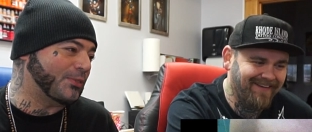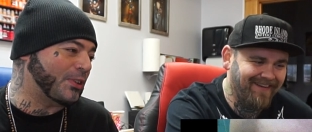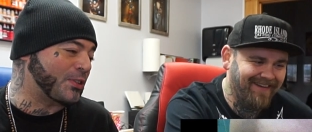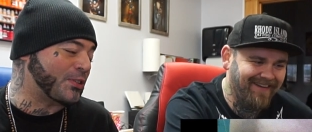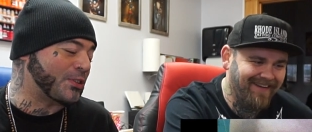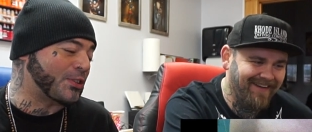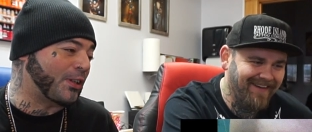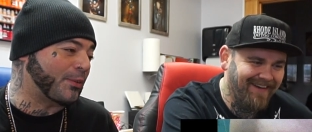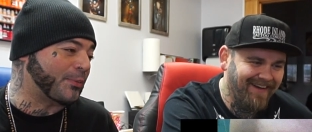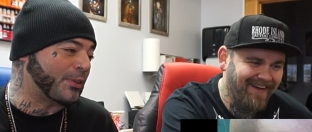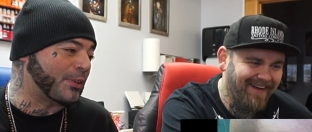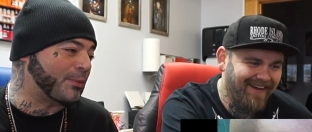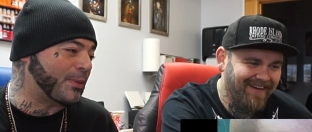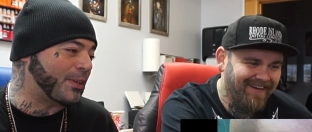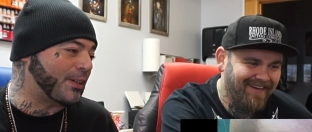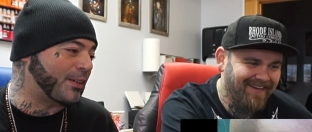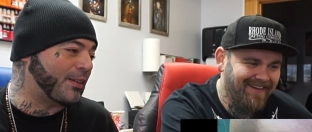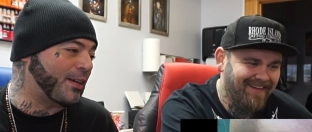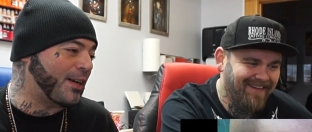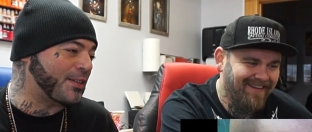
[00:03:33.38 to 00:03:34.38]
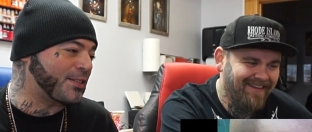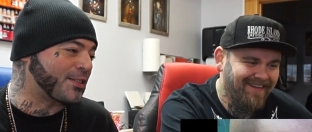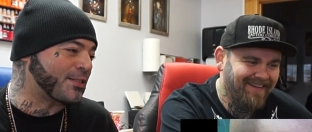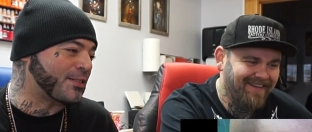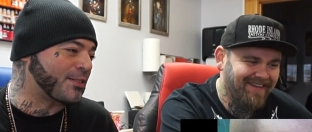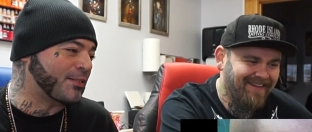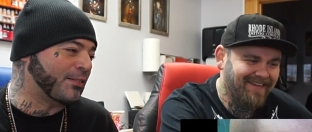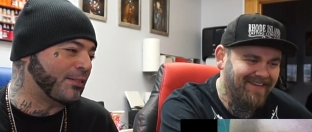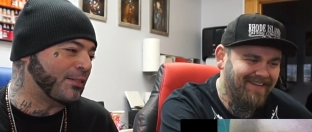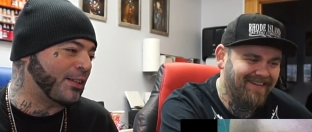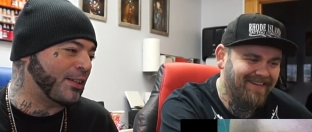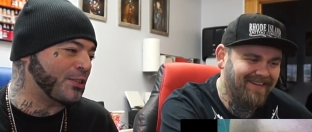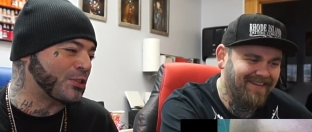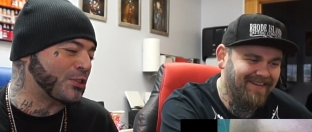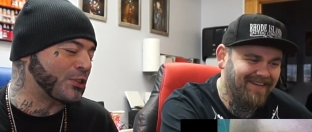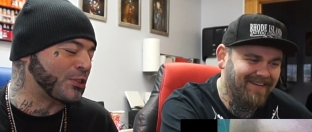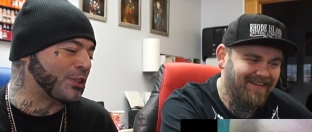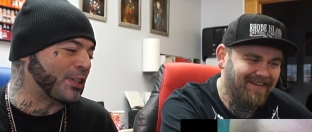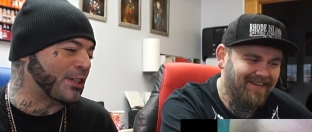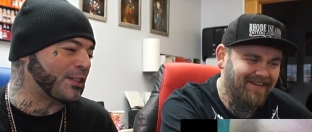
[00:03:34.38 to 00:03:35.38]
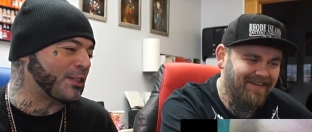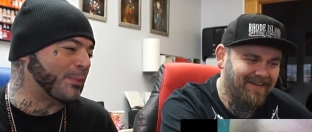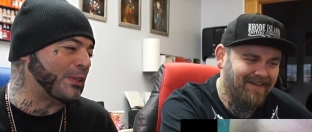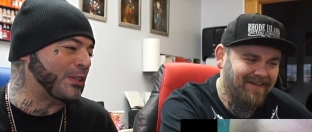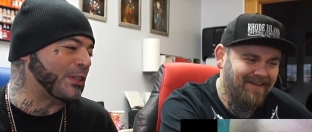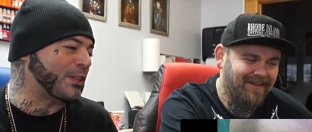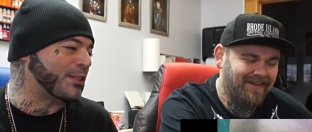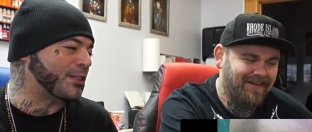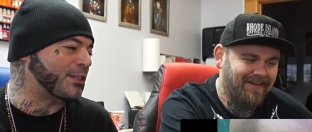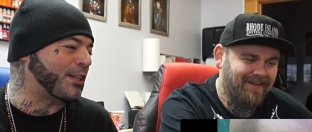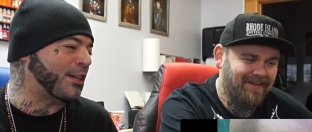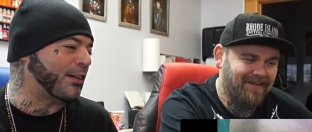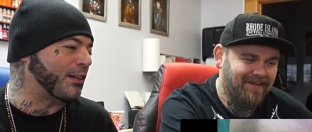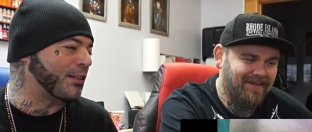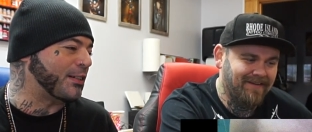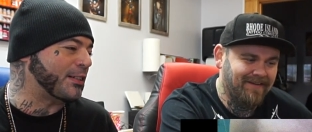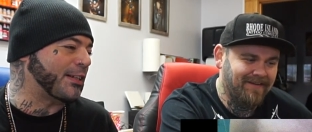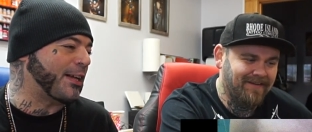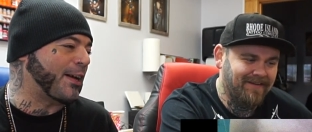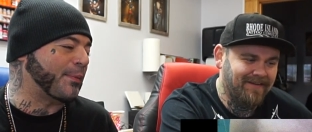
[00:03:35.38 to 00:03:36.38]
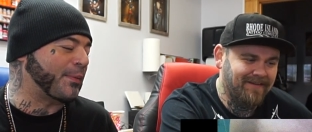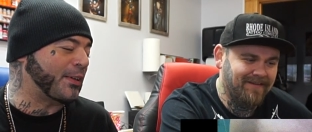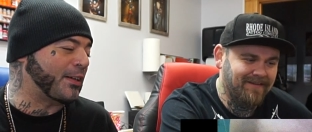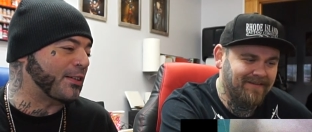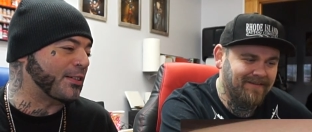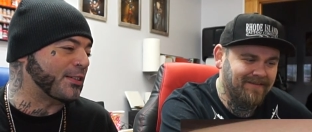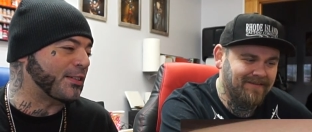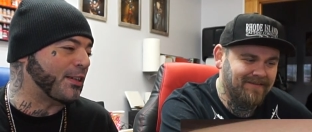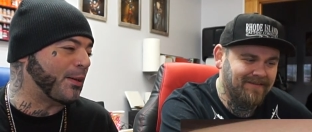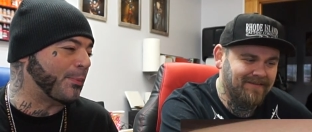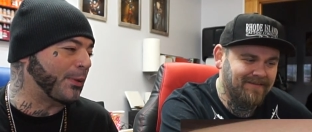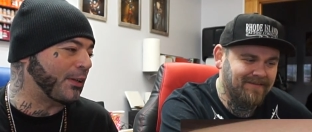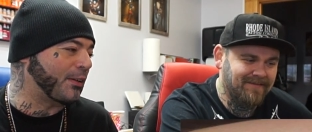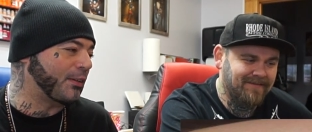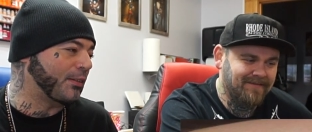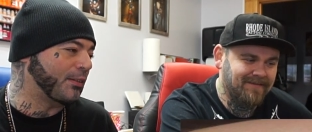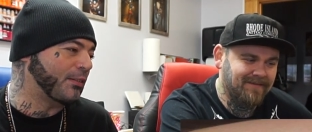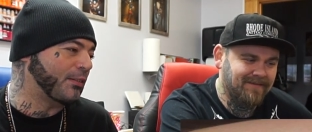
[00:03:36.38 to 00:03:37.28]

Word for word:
Speaker 1: Something, man. That just looks like somebody took a sticker and slapped it on his stomach.